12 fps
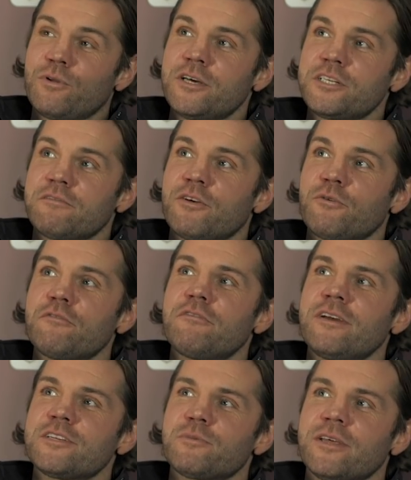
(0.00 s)
players have their own
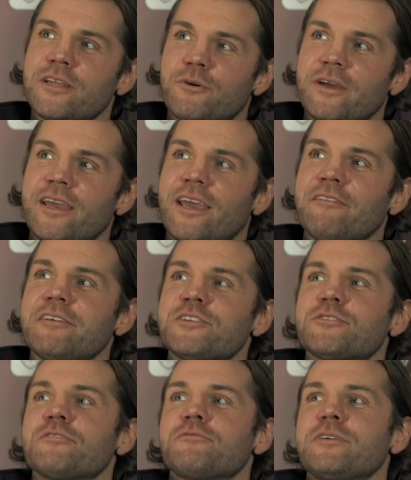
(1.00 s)
things, but they're quite heavy,
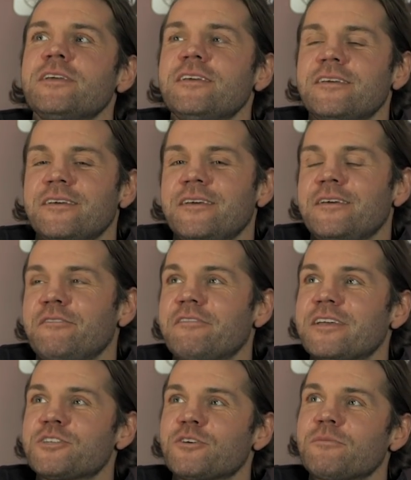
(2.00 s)
so if we
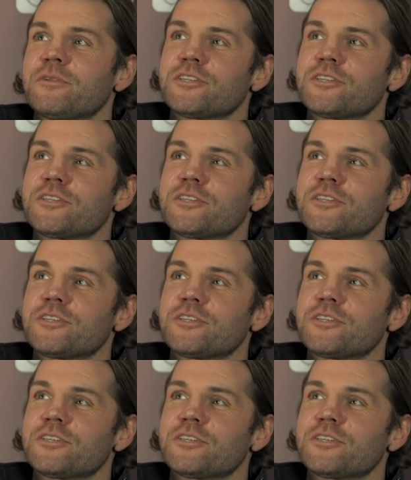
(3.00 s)
find something,